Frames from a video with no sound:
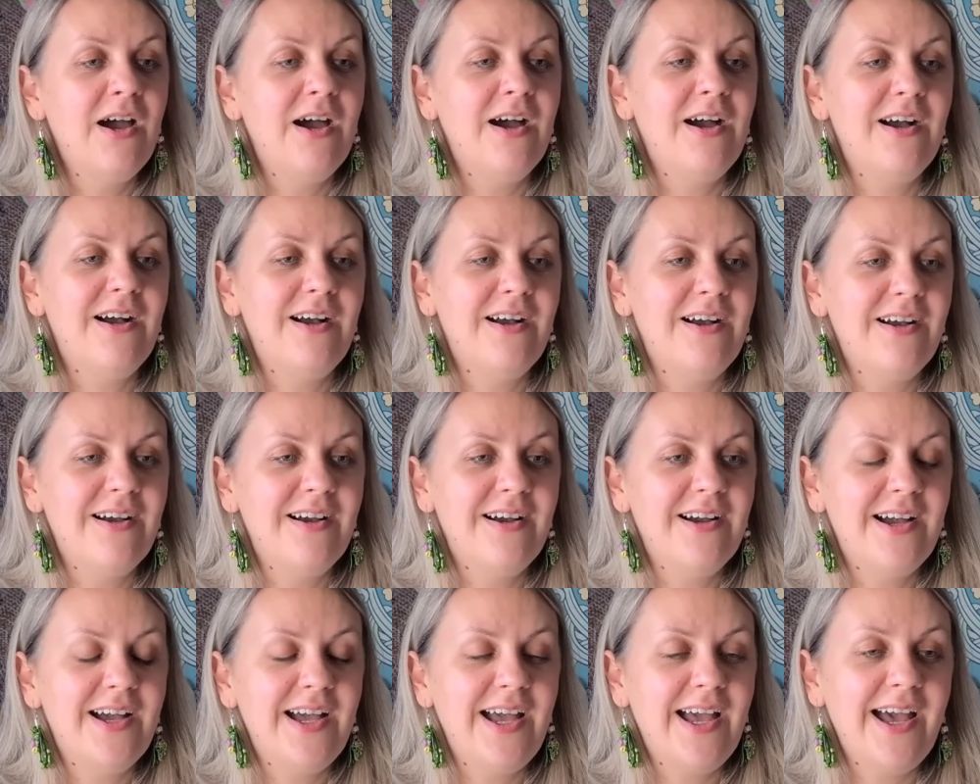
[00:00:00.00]

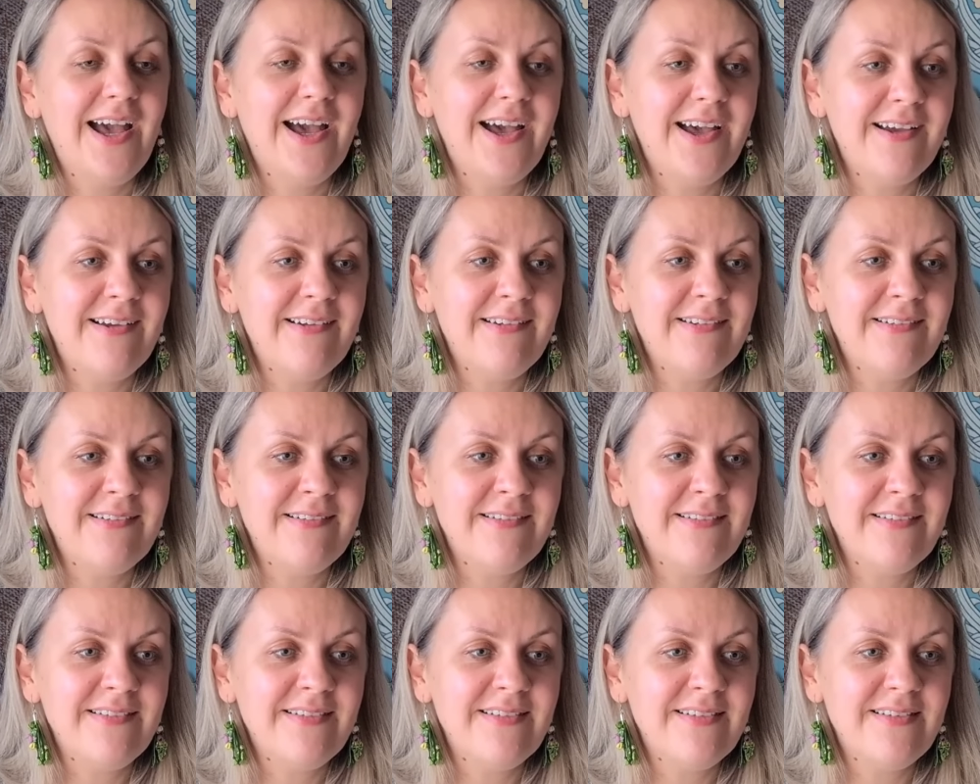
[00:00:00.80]

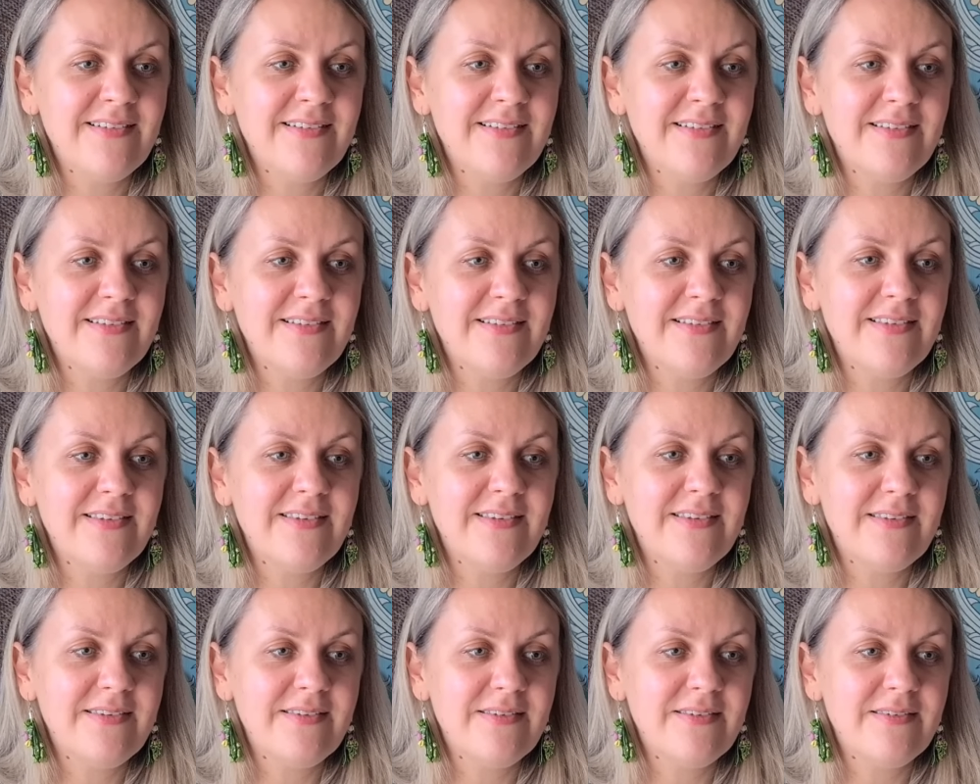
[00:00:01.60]
And
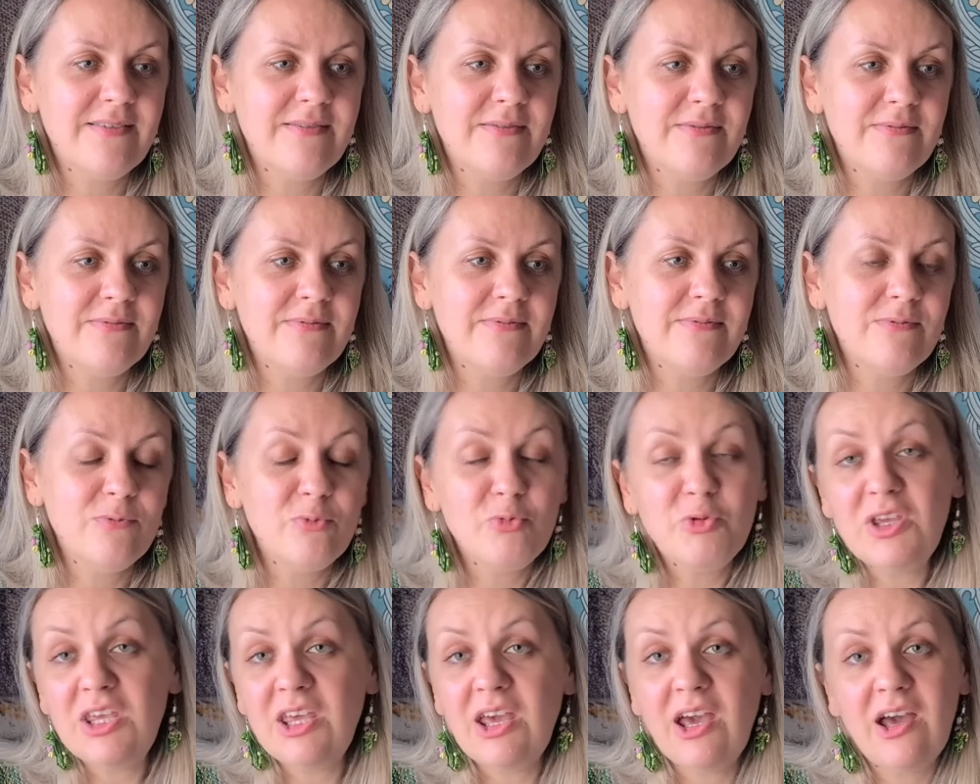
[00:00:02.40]

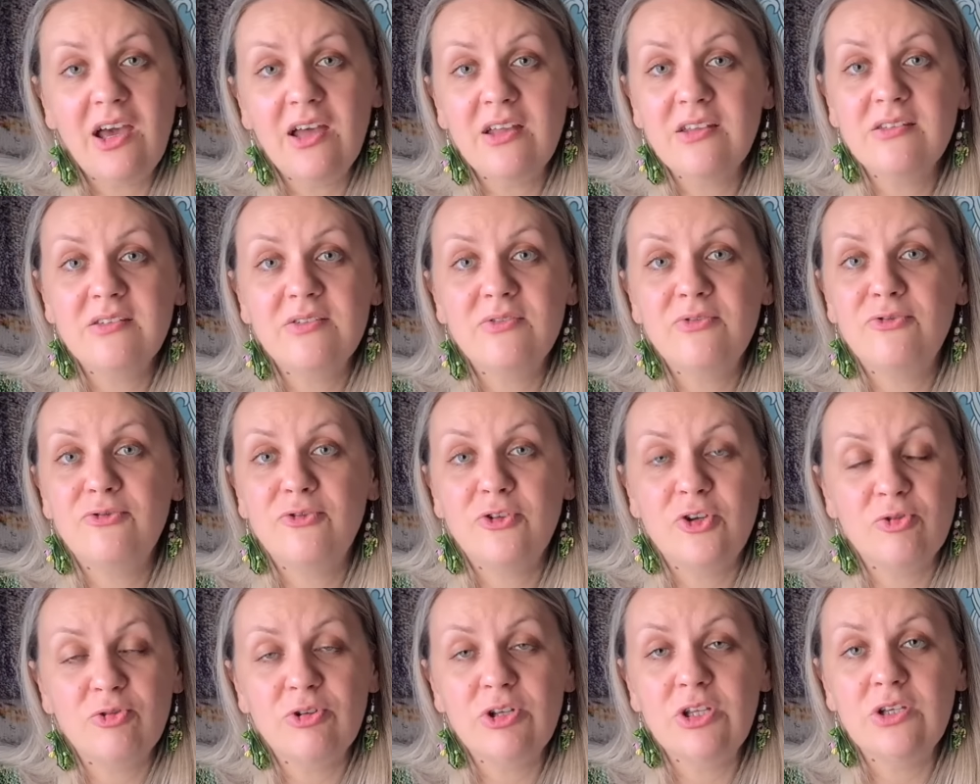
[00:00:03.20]
we had
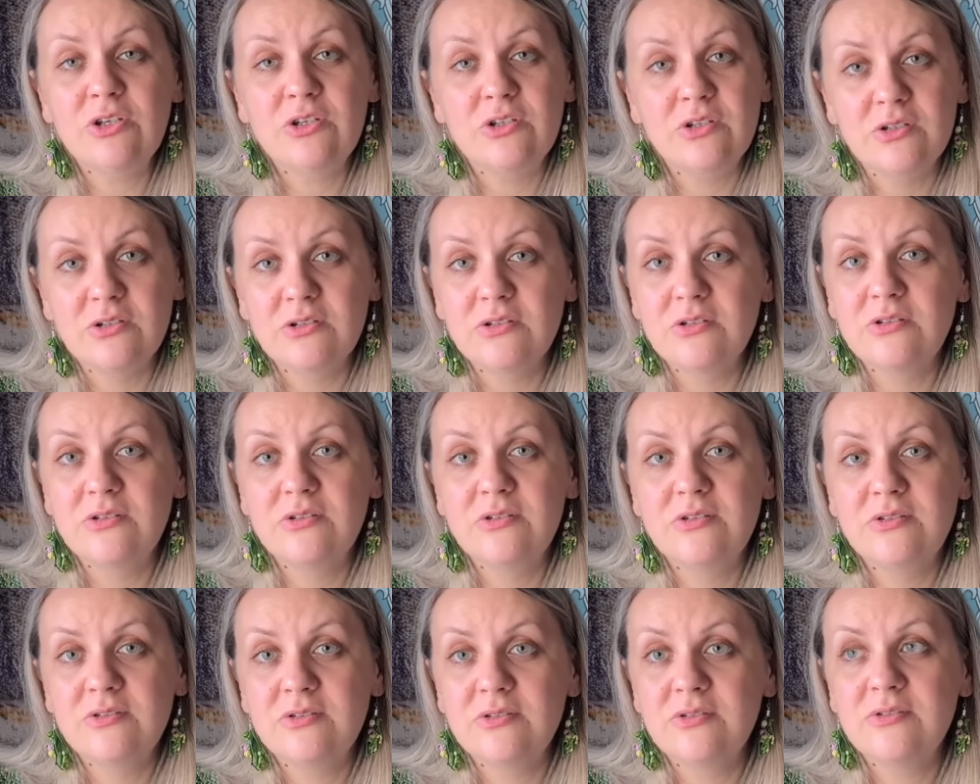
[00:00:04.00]
very good
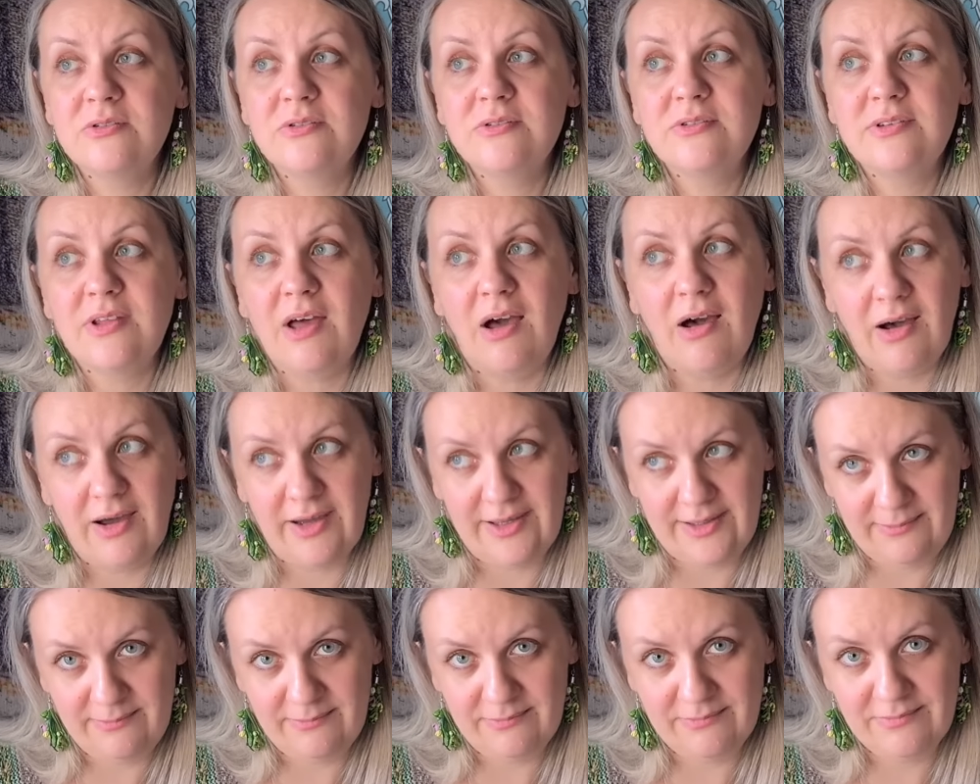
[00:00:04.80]

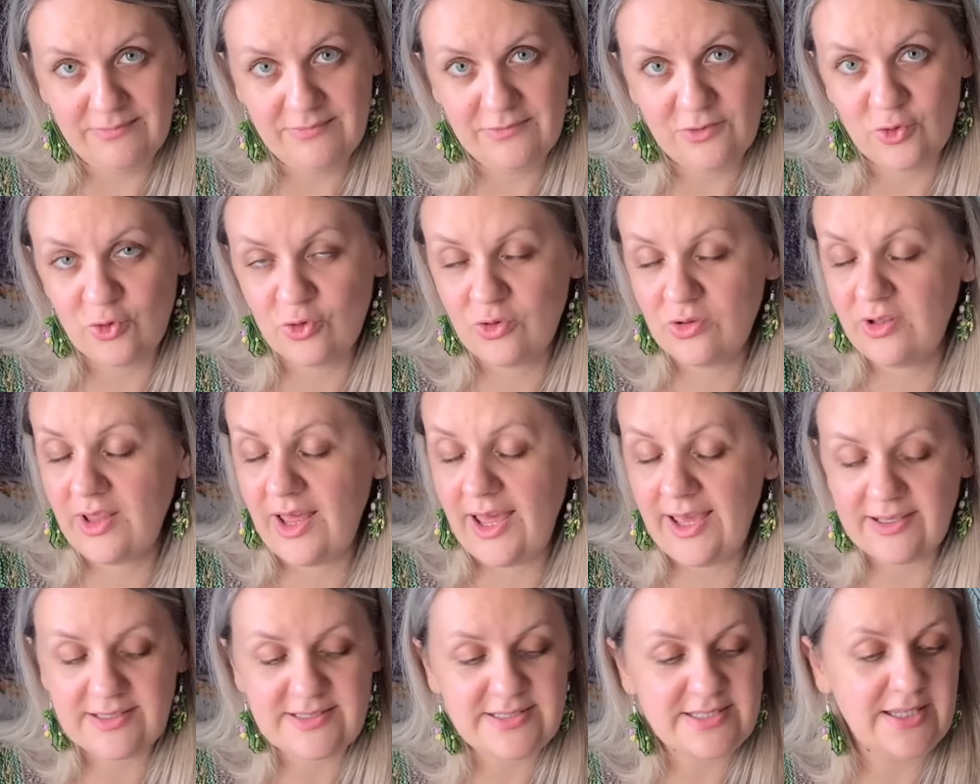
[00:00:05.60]
time,
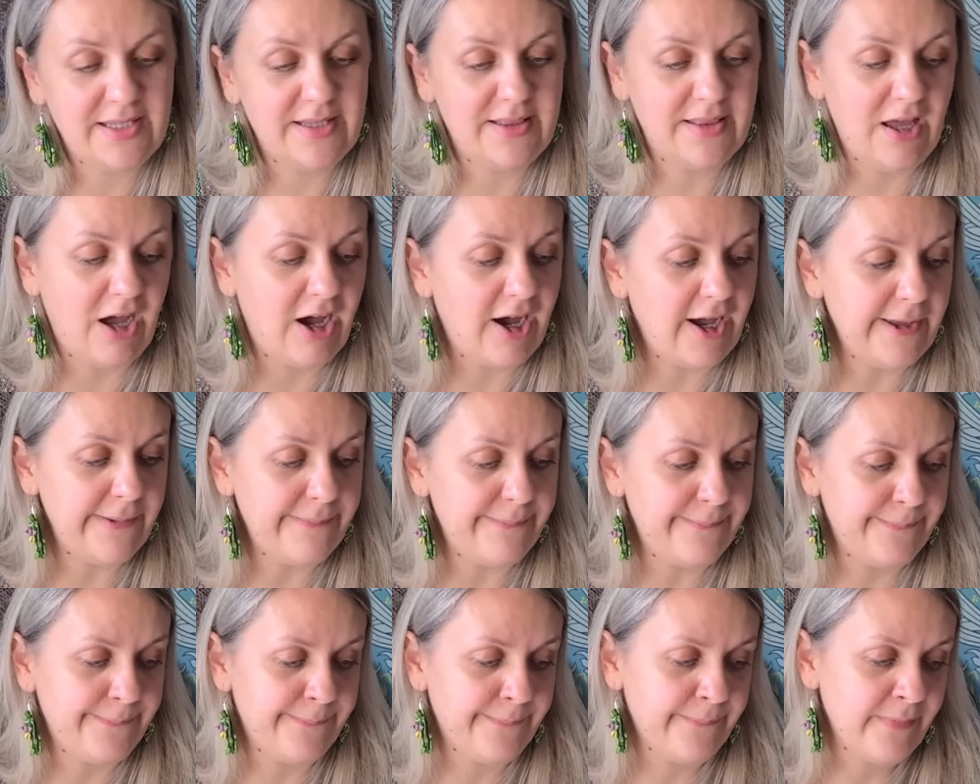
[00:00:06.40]
relaxing
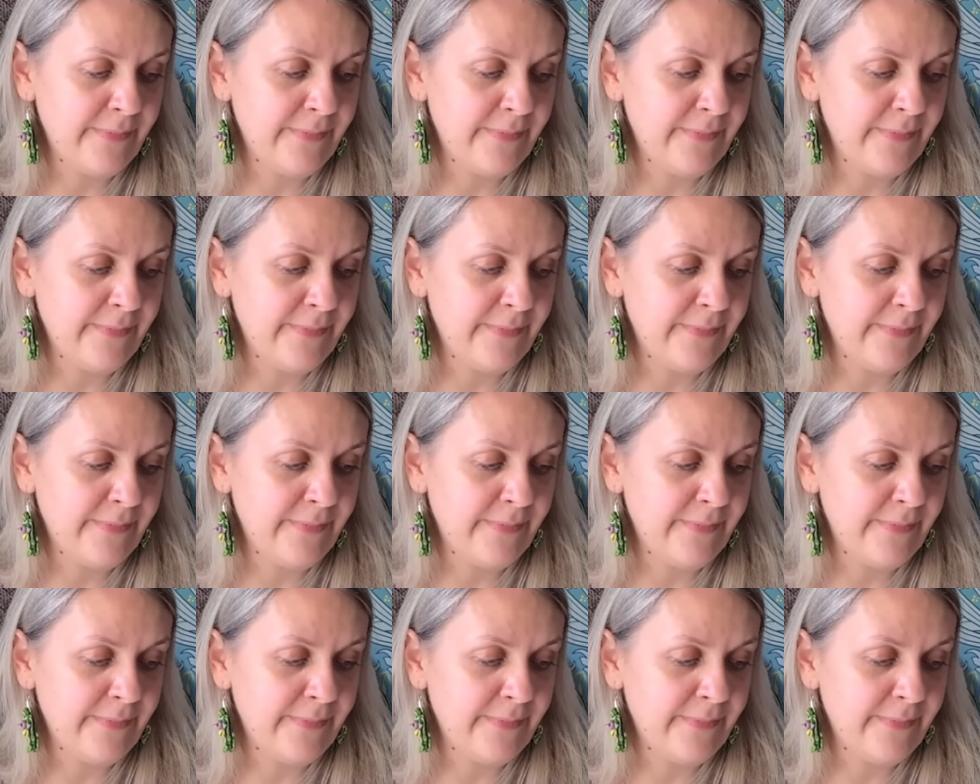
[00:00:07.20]
time.